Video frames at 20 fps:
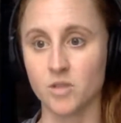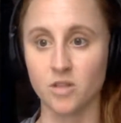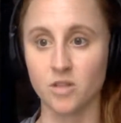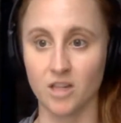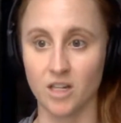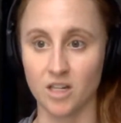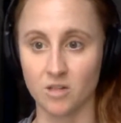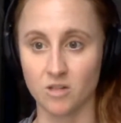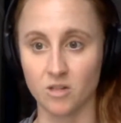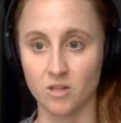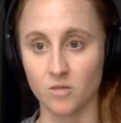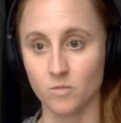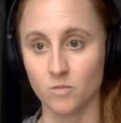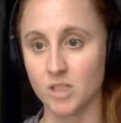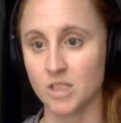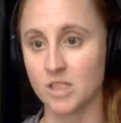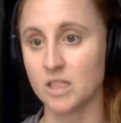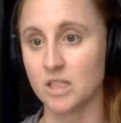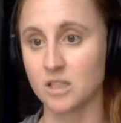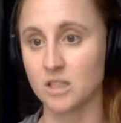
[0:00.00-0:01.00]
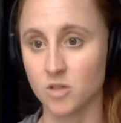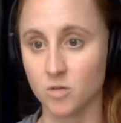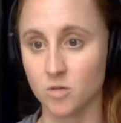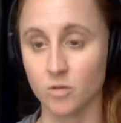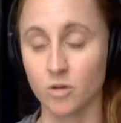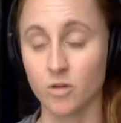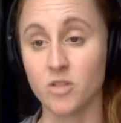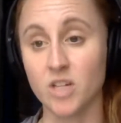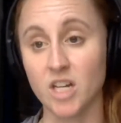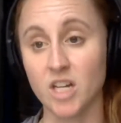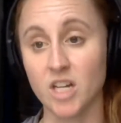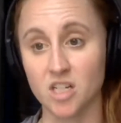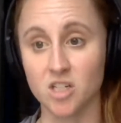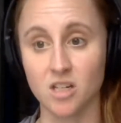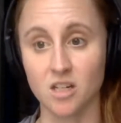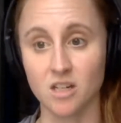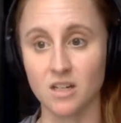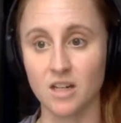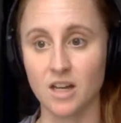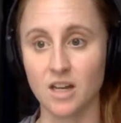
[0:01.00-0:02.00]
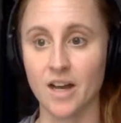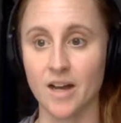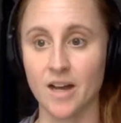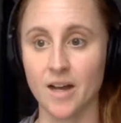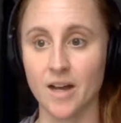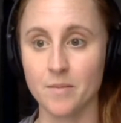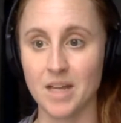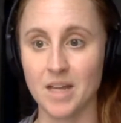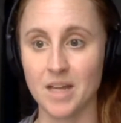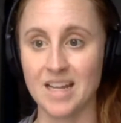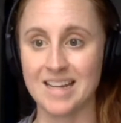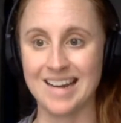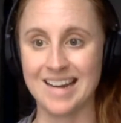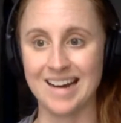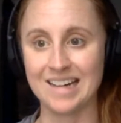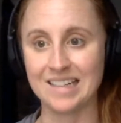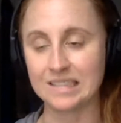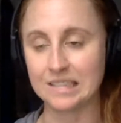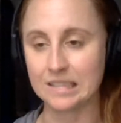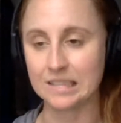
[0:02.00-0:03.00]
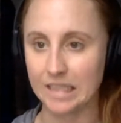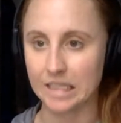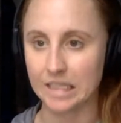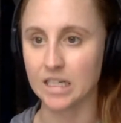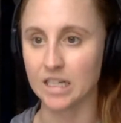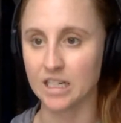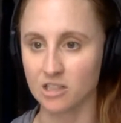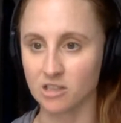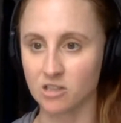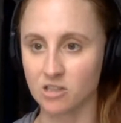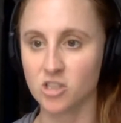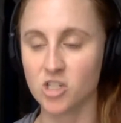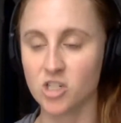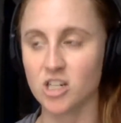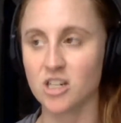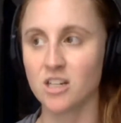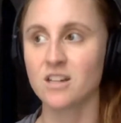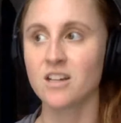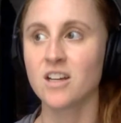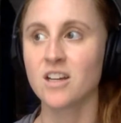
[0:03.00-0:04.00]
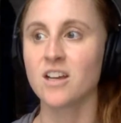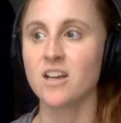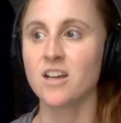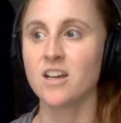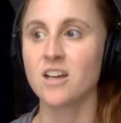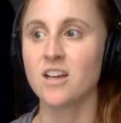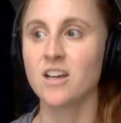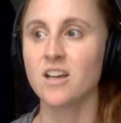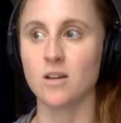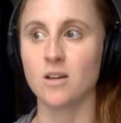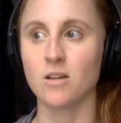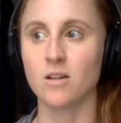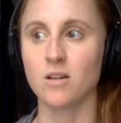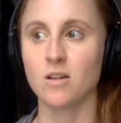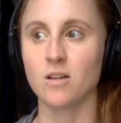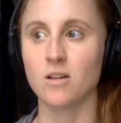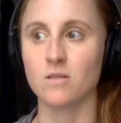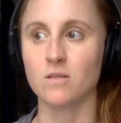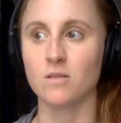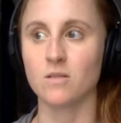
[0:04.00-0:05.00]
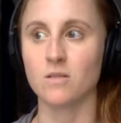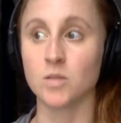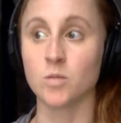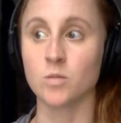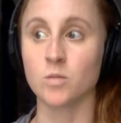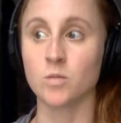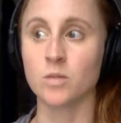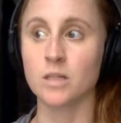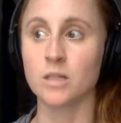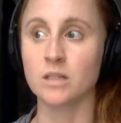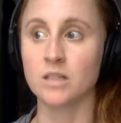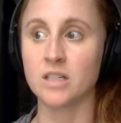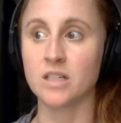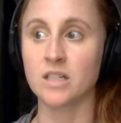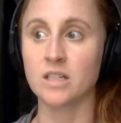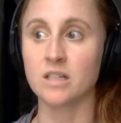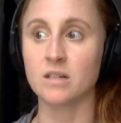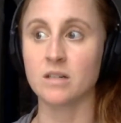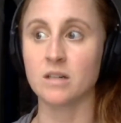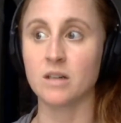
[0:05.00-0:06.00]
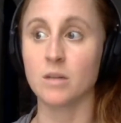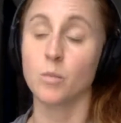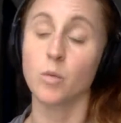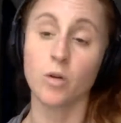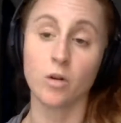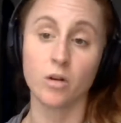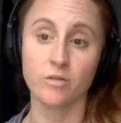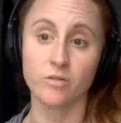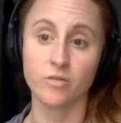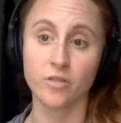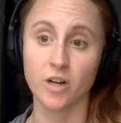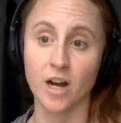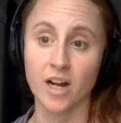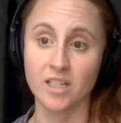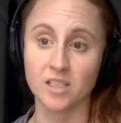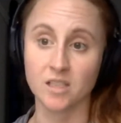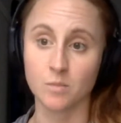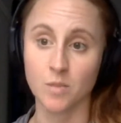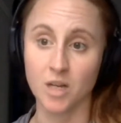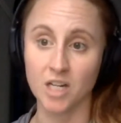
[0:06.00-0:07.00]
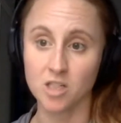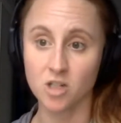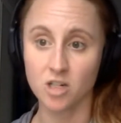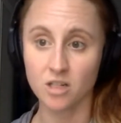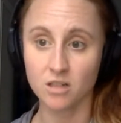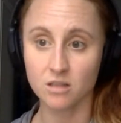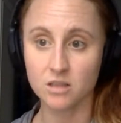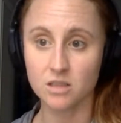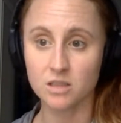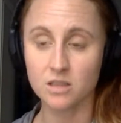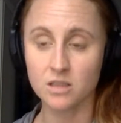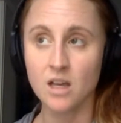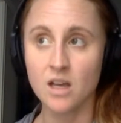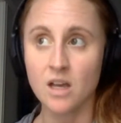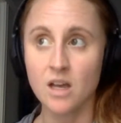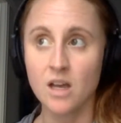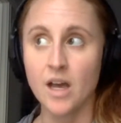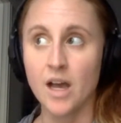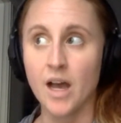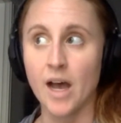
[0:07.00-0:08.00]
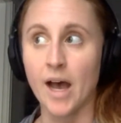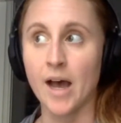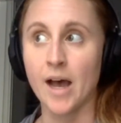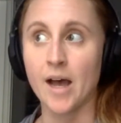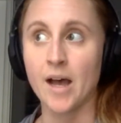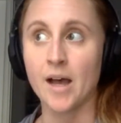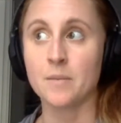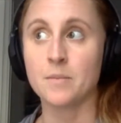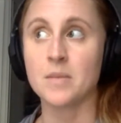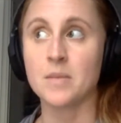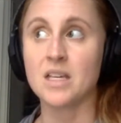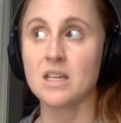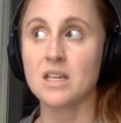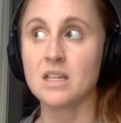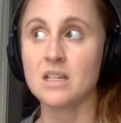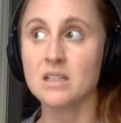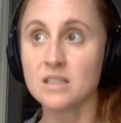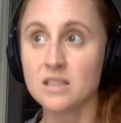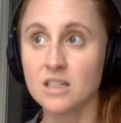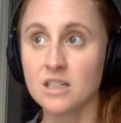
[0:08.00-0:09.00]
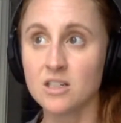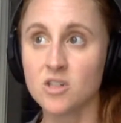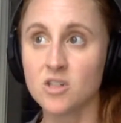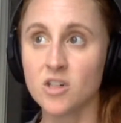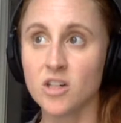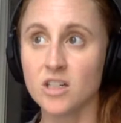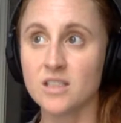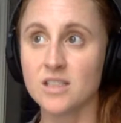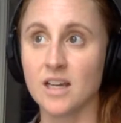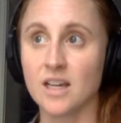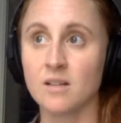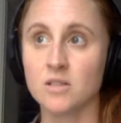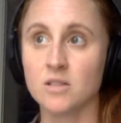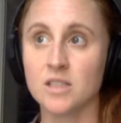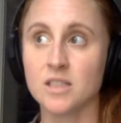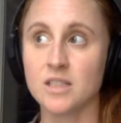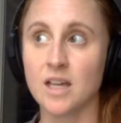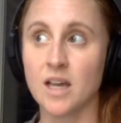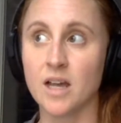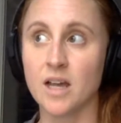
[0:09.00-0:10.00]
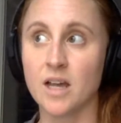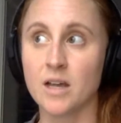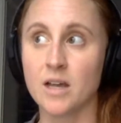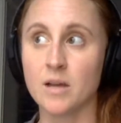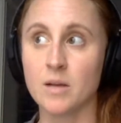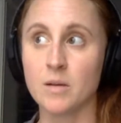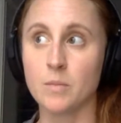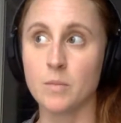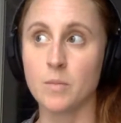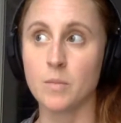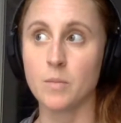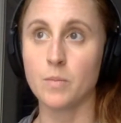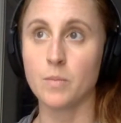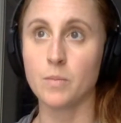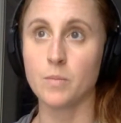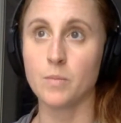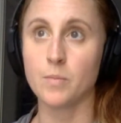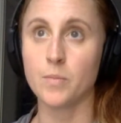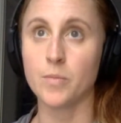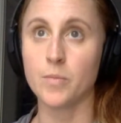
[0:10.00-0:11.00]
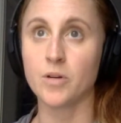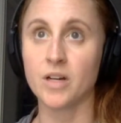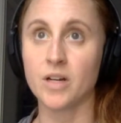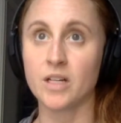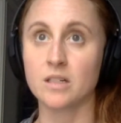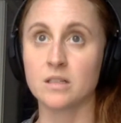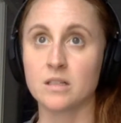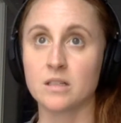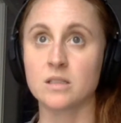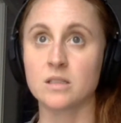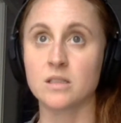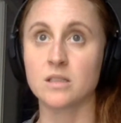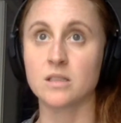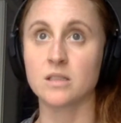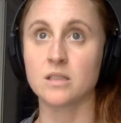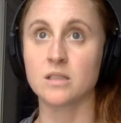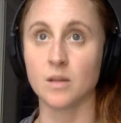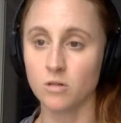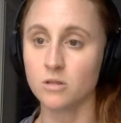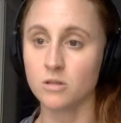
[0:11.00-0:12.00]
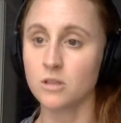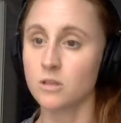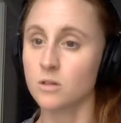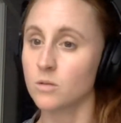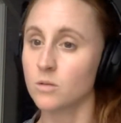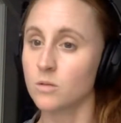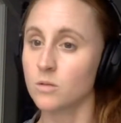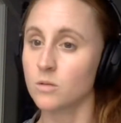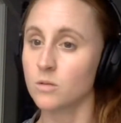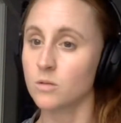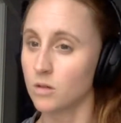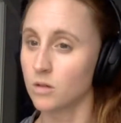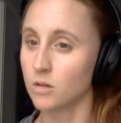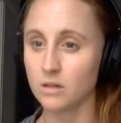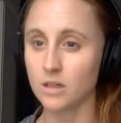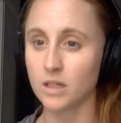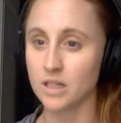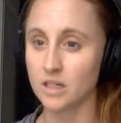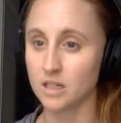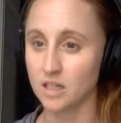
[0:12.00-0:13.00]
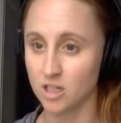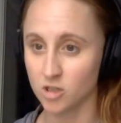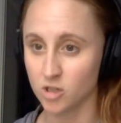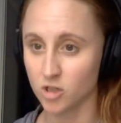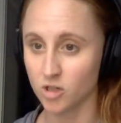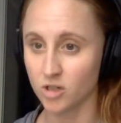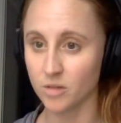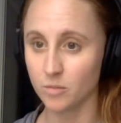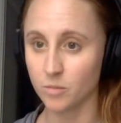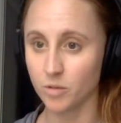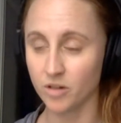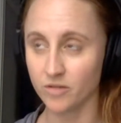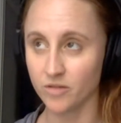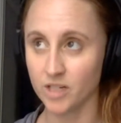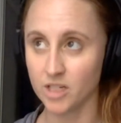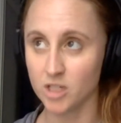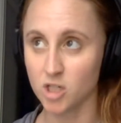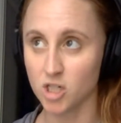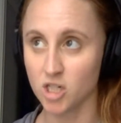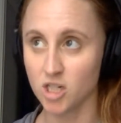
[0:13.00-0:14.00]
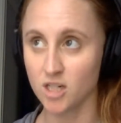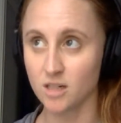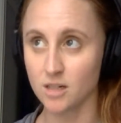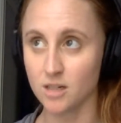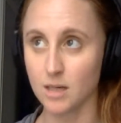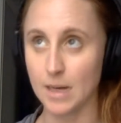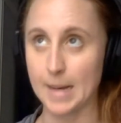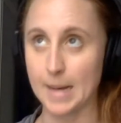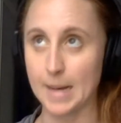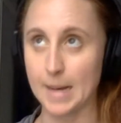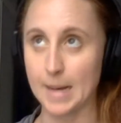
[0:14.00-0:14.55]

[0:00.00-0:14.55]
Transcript: so that you can resist rotation and not leak energy. So that's really important for isometrics. Eccentrics, I would say, play a similar role in injury prevention,